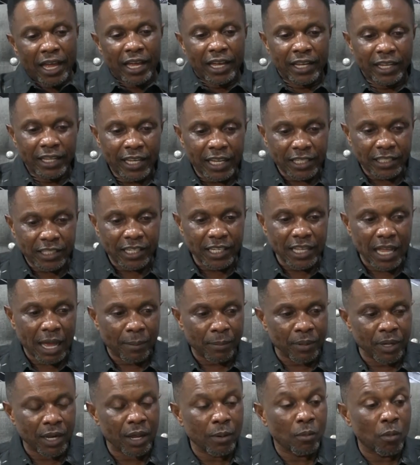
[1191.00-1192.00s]
Yes, I
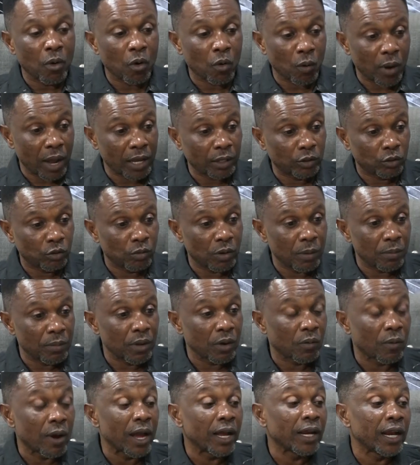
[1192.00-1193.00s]
mean, the book crying to baby a
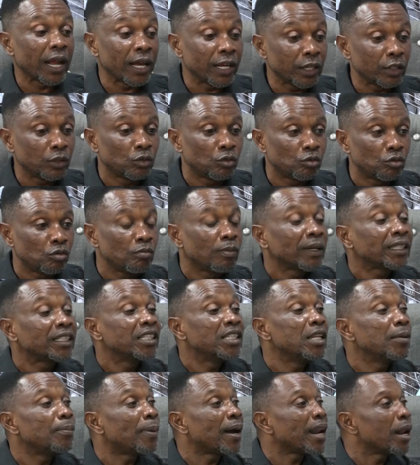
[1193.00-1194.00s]
quina. It's true, but
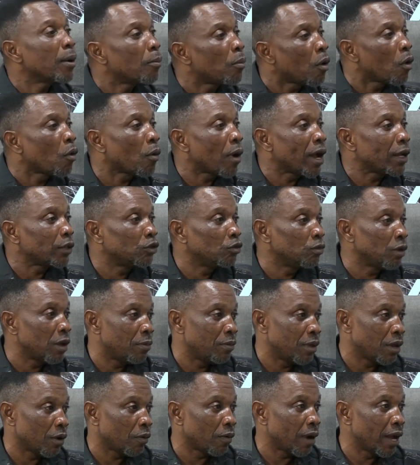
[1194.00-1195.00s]
nipper the book crying to
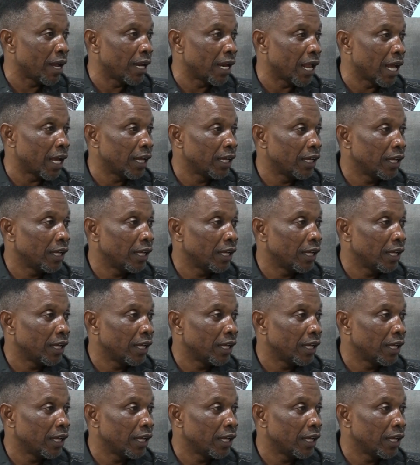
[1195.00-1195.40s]
baby a quina.